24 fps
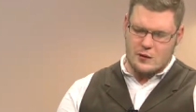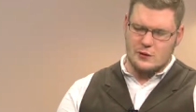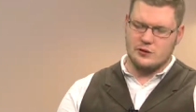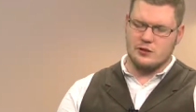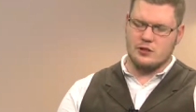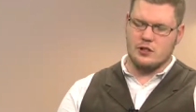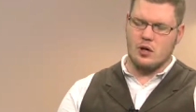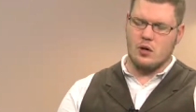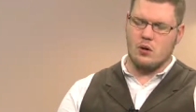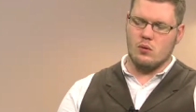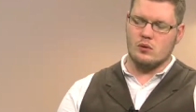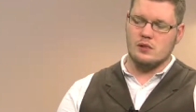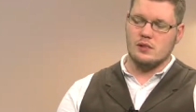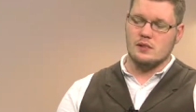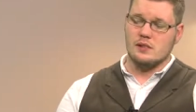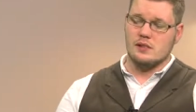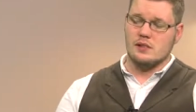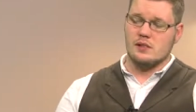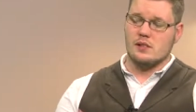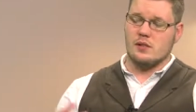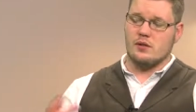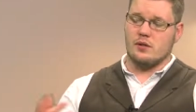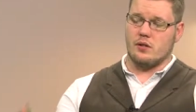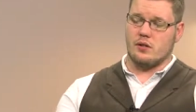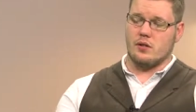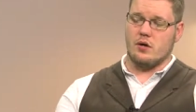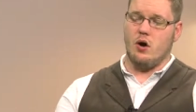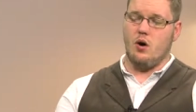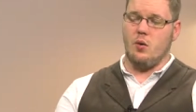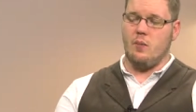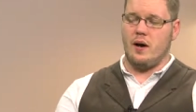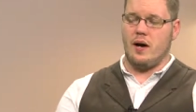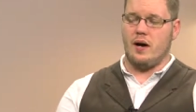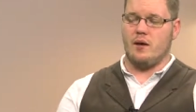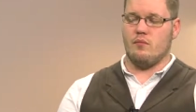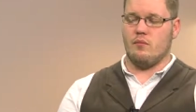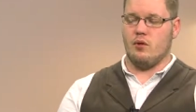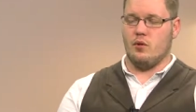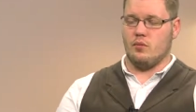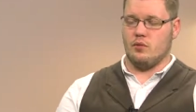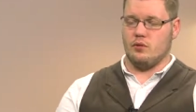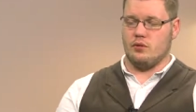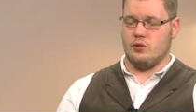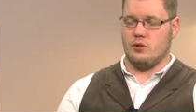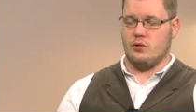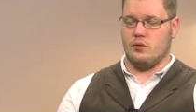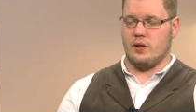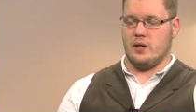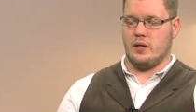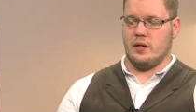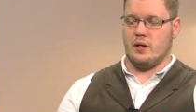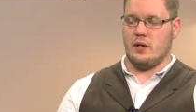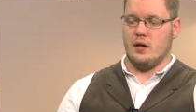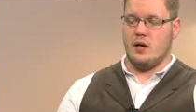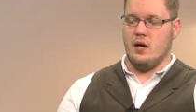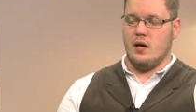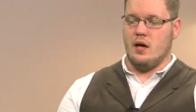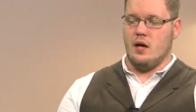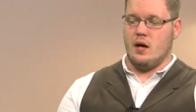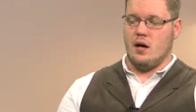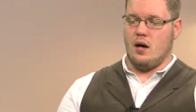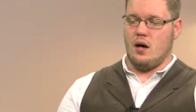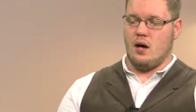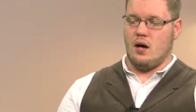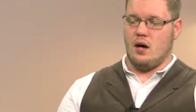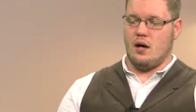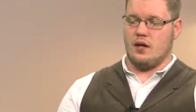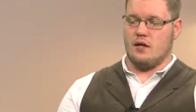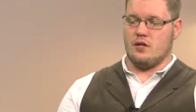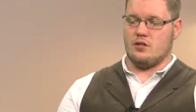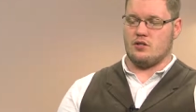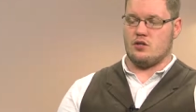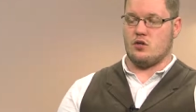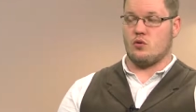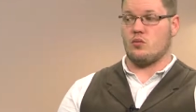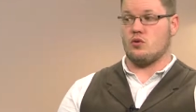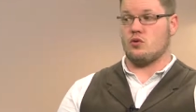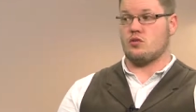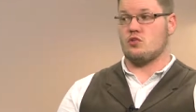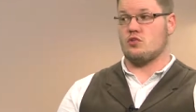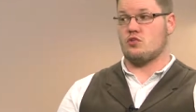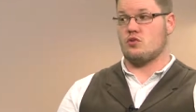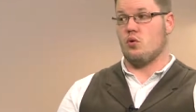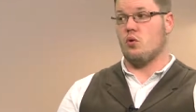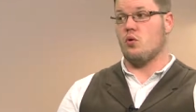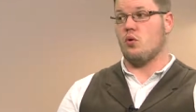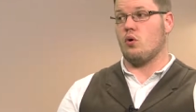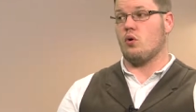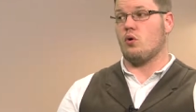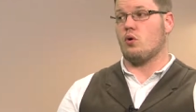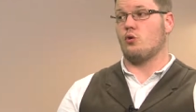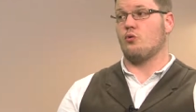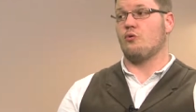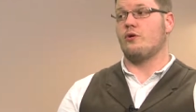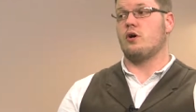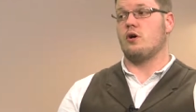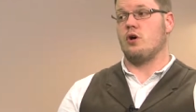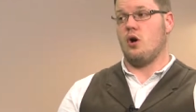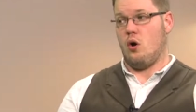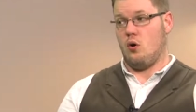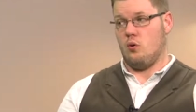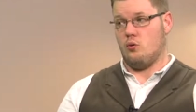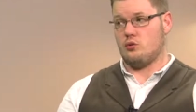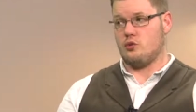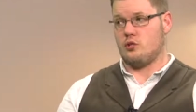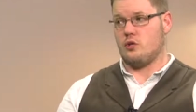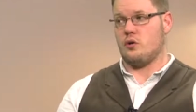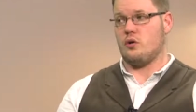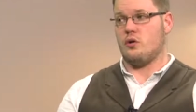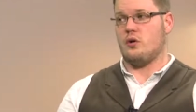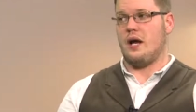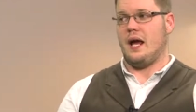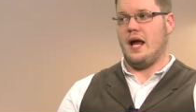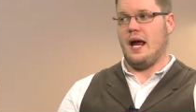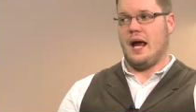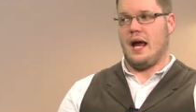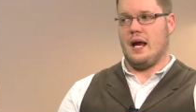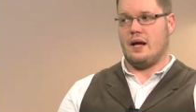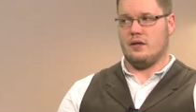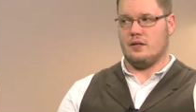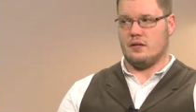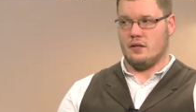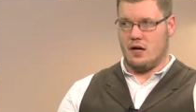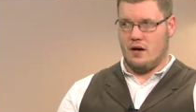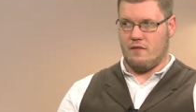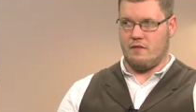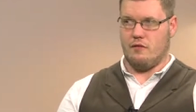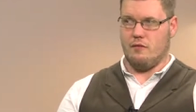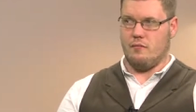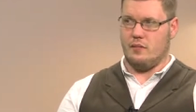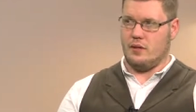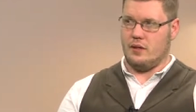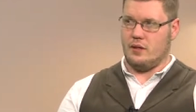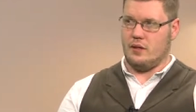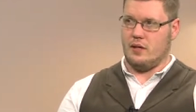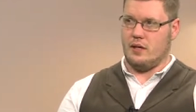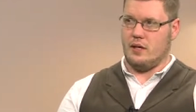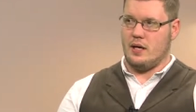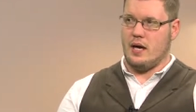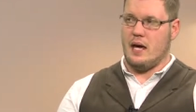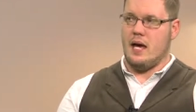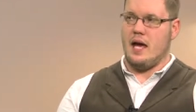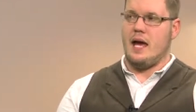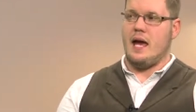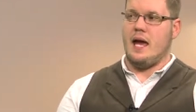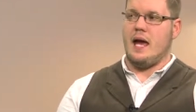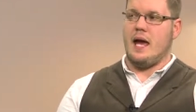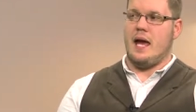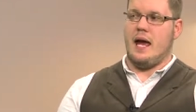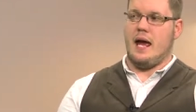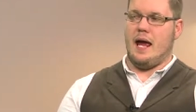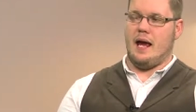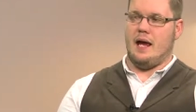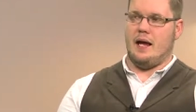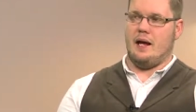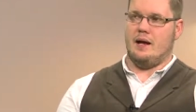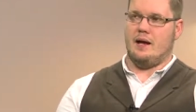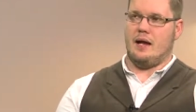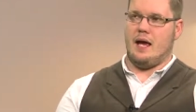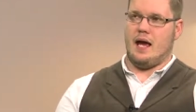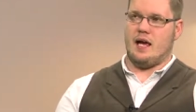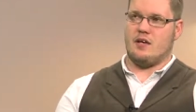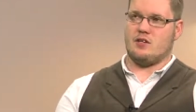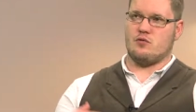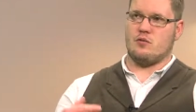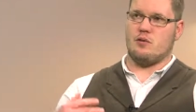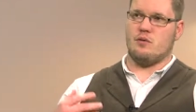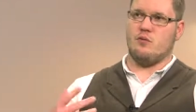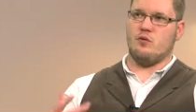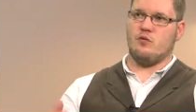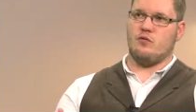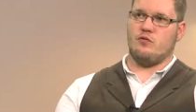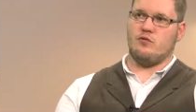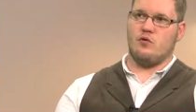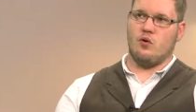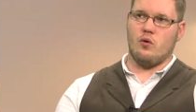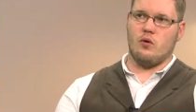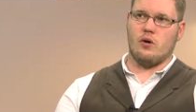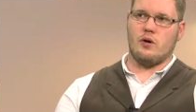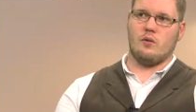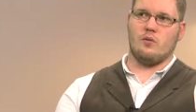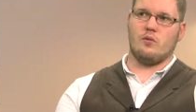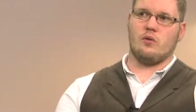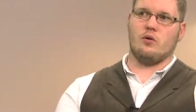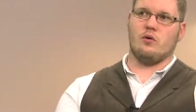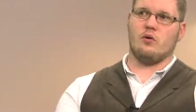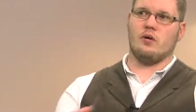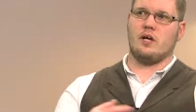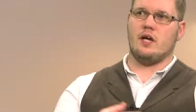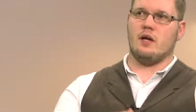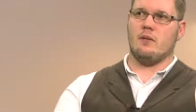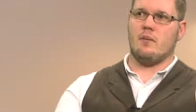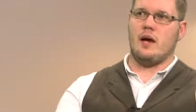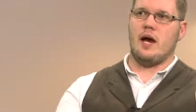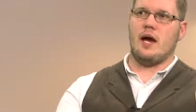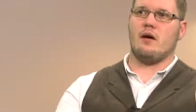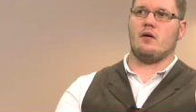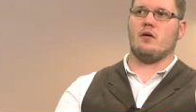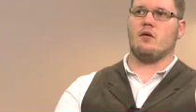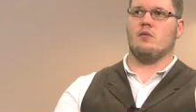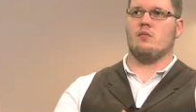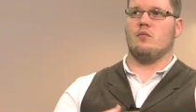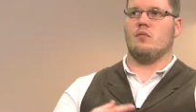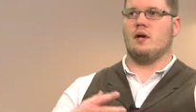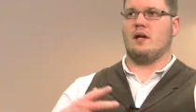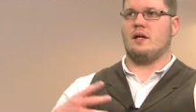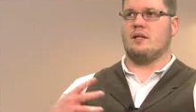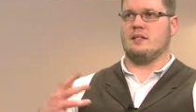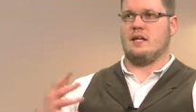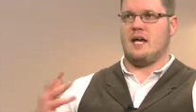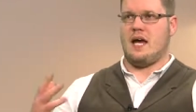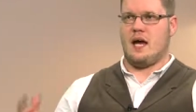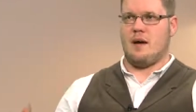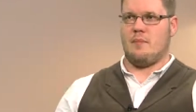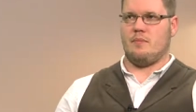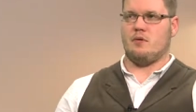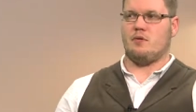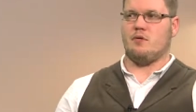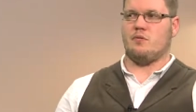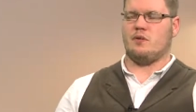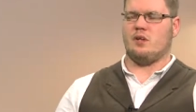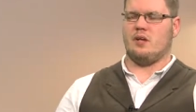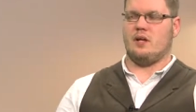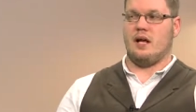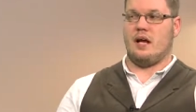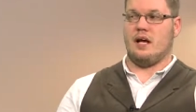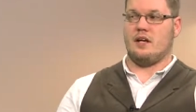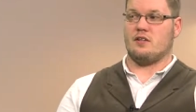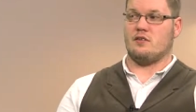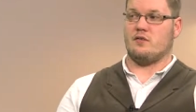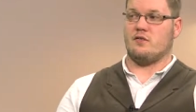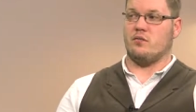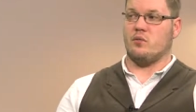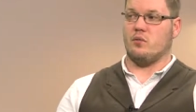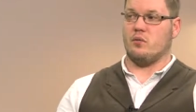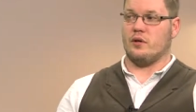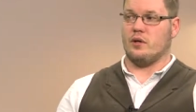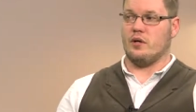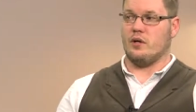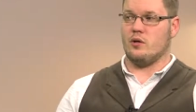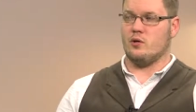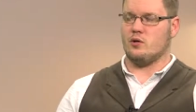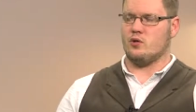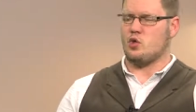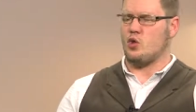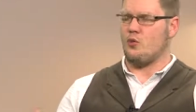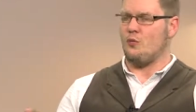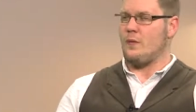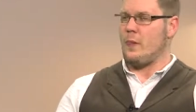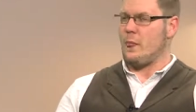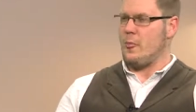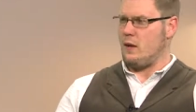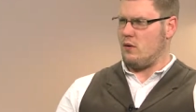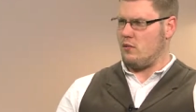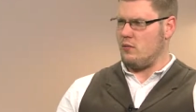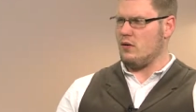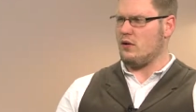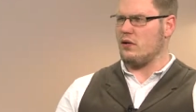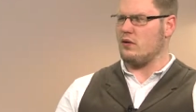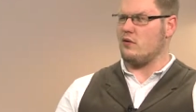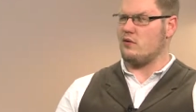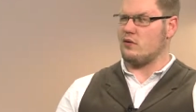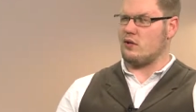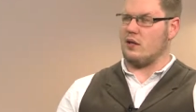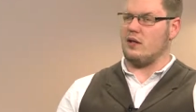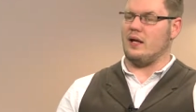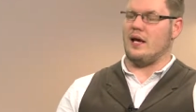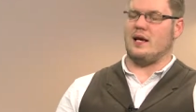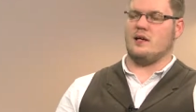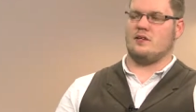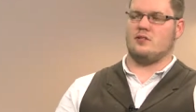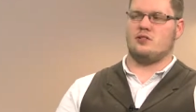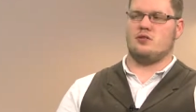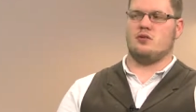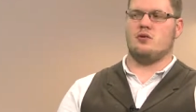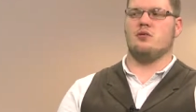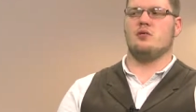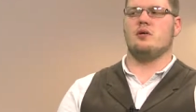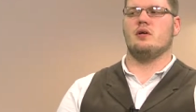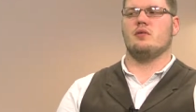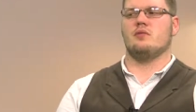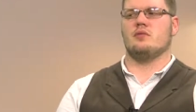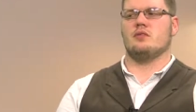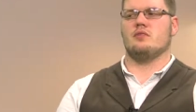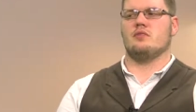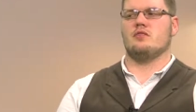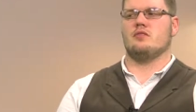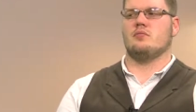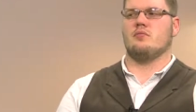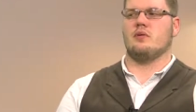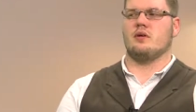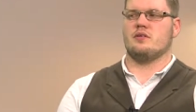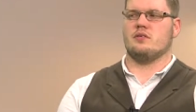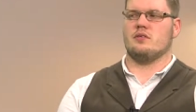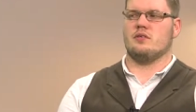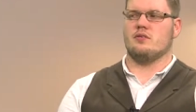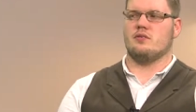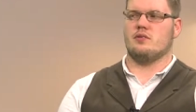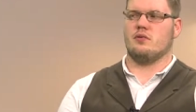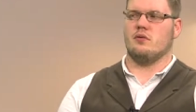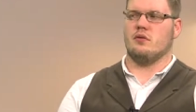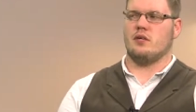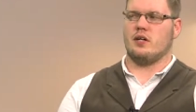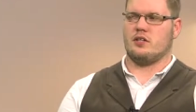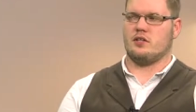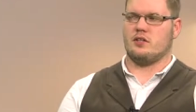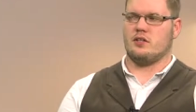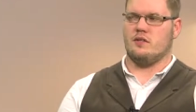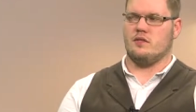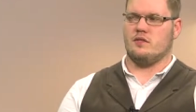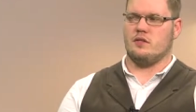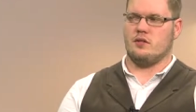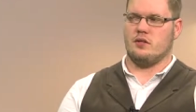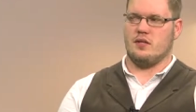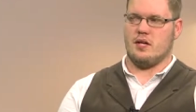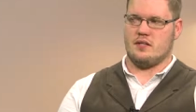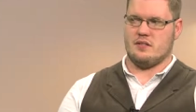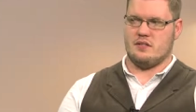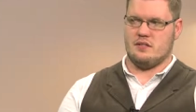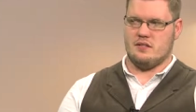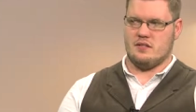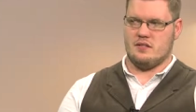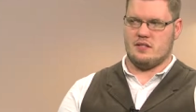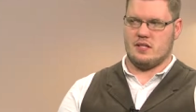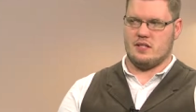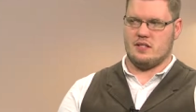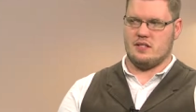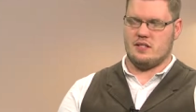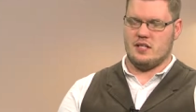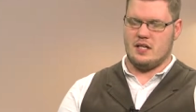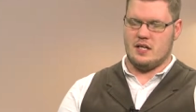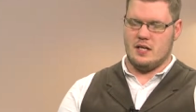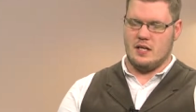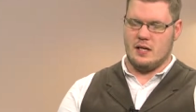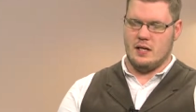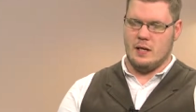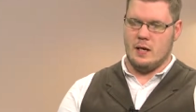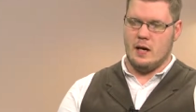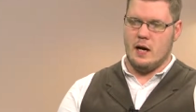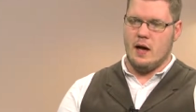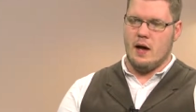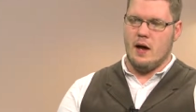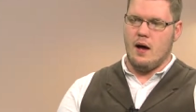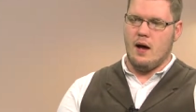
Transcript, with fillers: So the goal behind what we're doing uh, is to restore culture and government. And as we move forward and we're looking back on what has happened over the last four years, really over the last two years since the presidential election of two thousand sixteen,